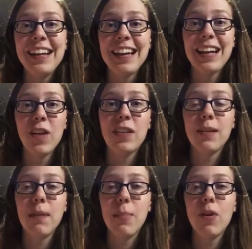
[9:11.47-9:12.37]
And I know that
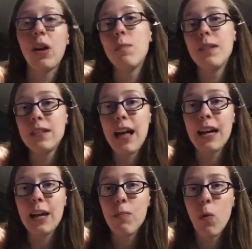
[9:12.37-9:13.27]
some people are going to be
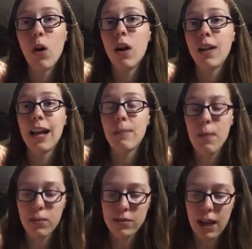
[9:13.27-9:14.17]
slacking more. A lot of
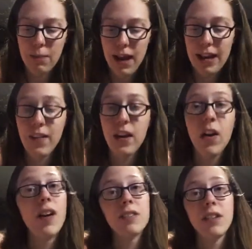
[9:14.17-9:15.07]
people sandbag, and that
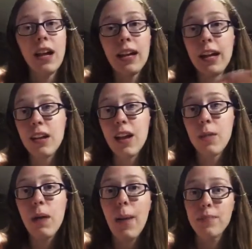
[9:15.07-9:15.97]
caused a lot
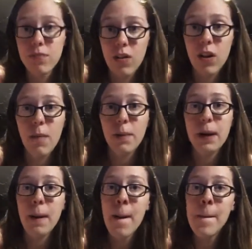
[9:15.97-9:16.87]
of problems for our company.